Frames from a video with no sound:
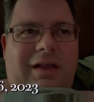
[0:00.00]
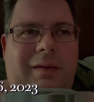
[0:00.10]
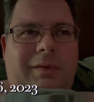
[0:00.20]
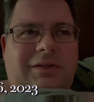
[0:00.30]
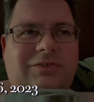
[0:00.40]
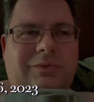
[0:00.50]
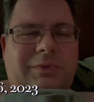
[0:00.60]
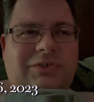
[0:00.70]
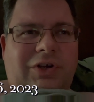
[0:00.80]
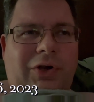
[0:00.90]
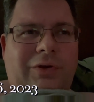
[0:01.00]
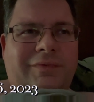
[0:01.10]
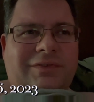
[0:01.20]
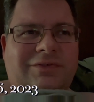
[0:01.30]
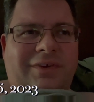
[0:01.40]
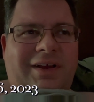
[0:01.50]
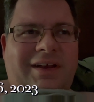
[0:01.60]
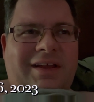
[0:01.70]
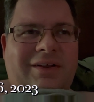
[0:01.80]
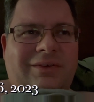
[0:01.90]
I'm not so much nervous right
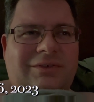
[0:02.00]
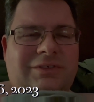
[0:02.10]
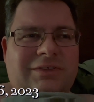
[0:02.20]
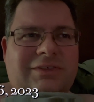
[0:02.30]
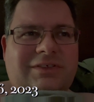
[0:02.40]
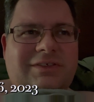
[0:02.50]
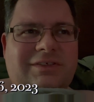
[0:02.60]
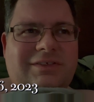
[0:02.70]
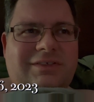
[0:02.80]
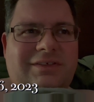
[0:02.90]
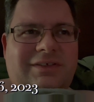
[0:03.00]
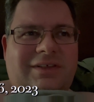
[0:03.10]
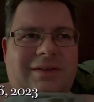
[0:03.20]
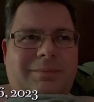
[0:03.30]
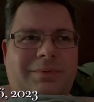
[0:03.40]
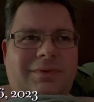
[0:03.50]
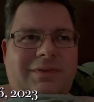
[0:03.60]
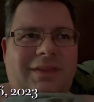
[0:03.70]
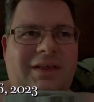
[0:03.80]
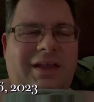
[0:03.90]
now, just keep
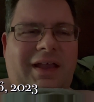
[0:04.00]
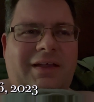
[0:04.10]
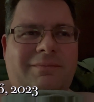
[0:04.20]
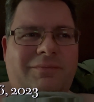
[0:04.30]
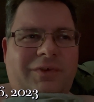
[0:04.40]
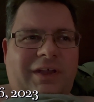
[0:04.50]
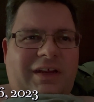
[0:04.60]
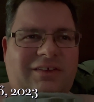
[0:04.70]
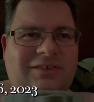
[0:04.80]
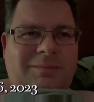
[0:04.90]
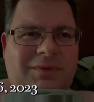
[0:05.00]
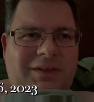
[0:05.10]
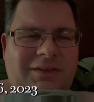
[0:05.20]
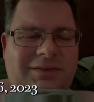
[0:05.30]
thinking I'm forgetting something.